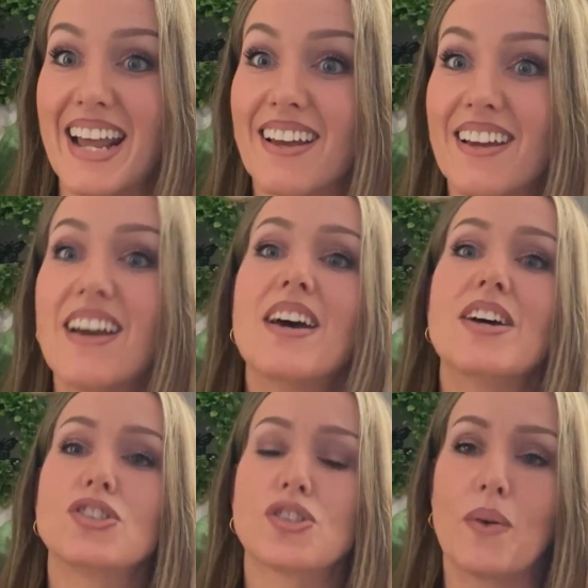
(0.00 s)
a headache.
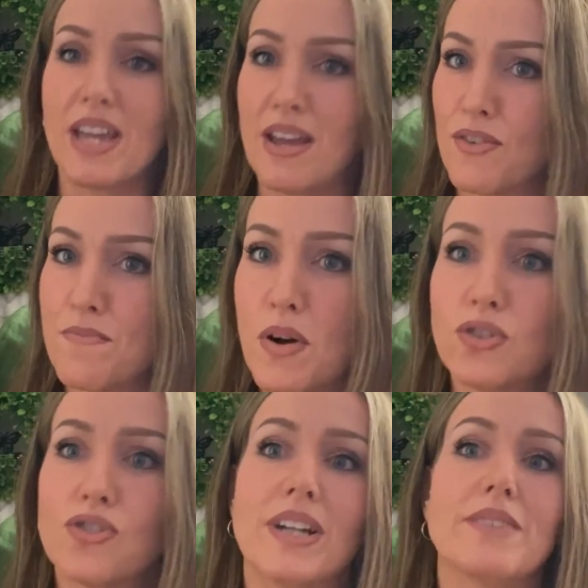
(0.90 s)
So I gave her
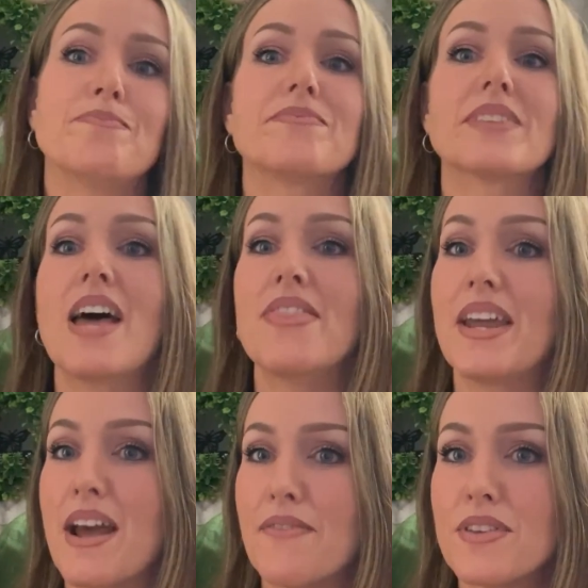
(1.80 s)
Motrin.
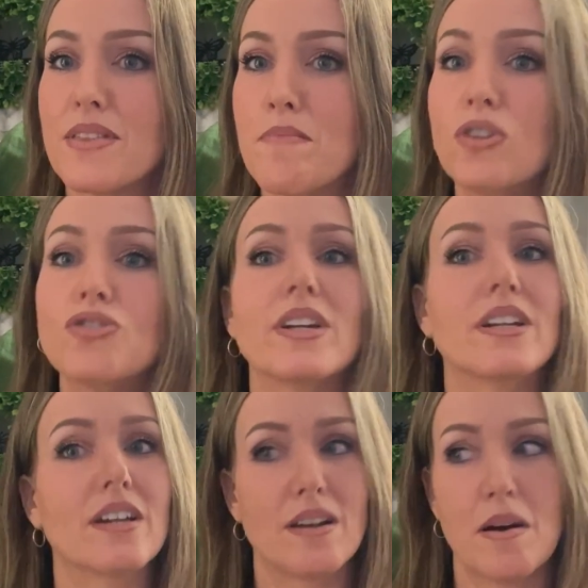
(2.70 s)
And then after the
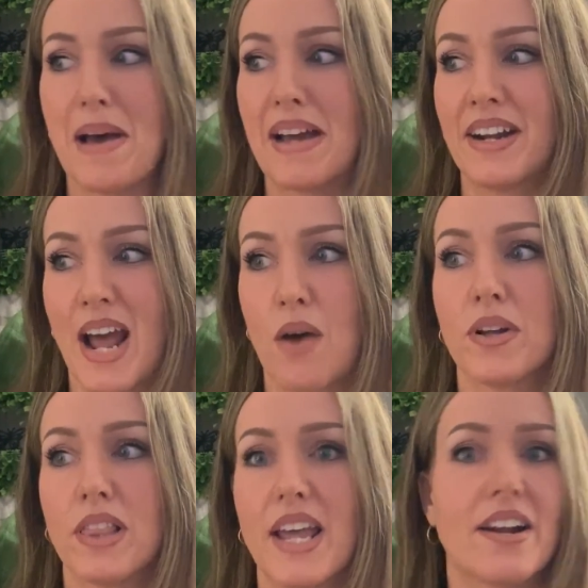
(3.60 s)
Motrin, about an
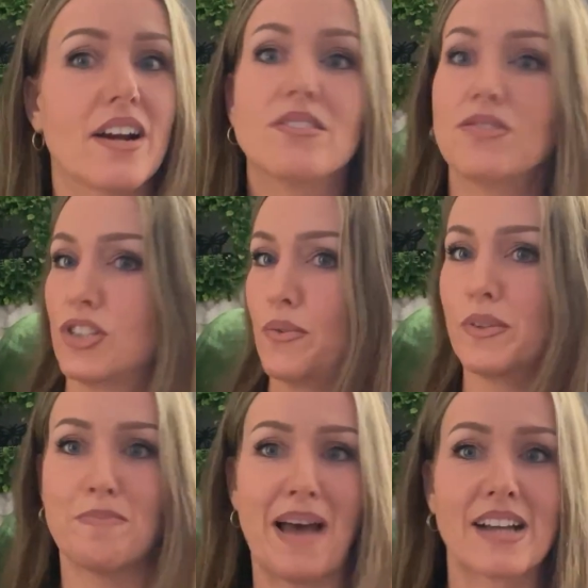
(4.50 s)
hour later,
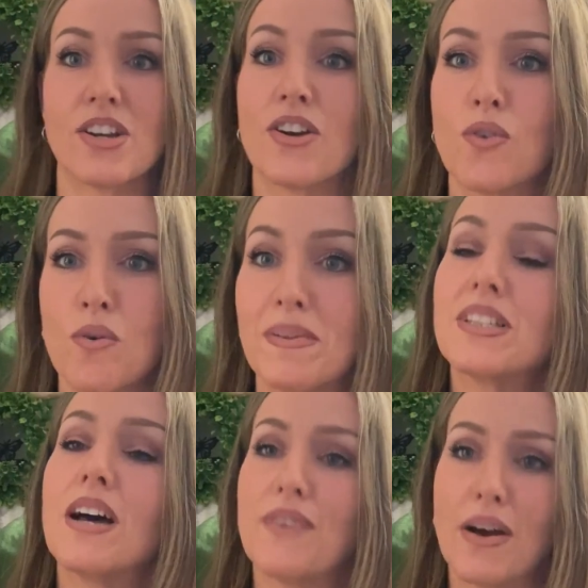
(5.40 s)
she was back to her
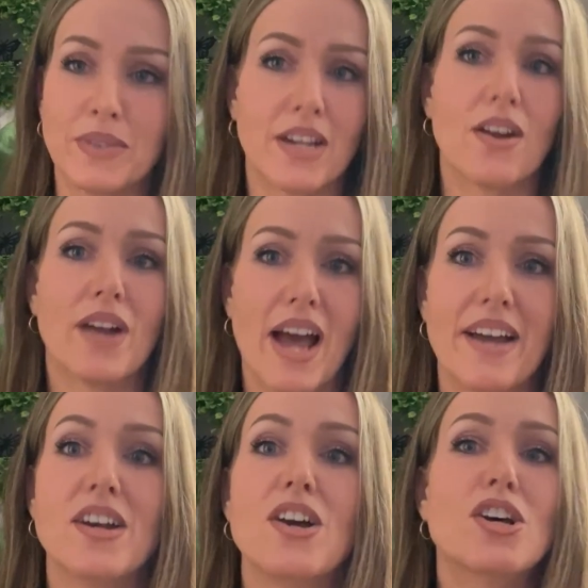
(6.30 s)
normal self. I was like,
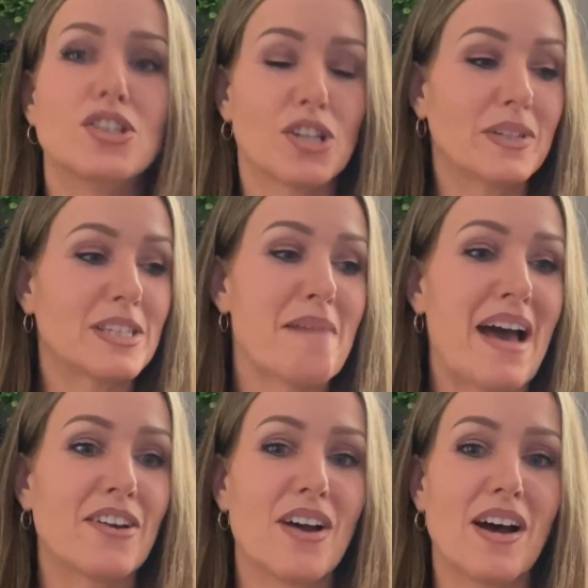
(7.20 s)
okay. So it's a
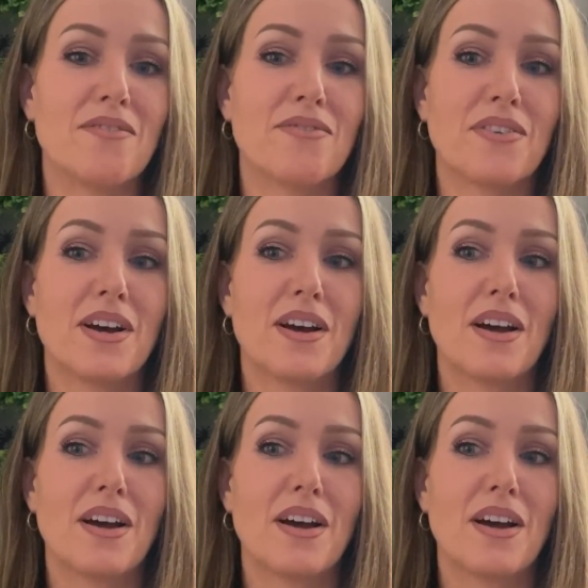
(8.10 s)
matter of